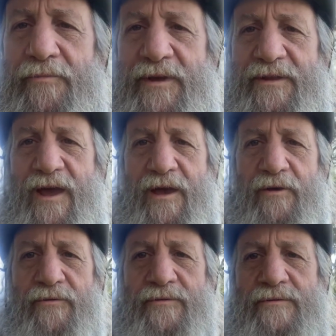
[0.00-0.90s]
me
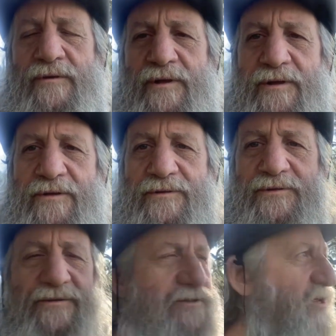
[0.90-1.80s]
down
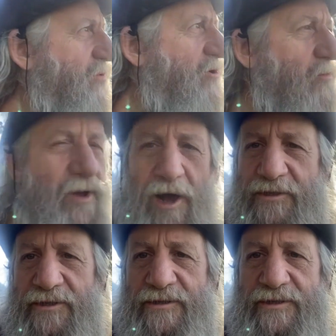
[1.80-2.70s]
to the typical
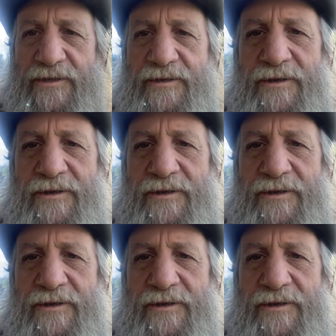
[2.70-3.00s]
boxes.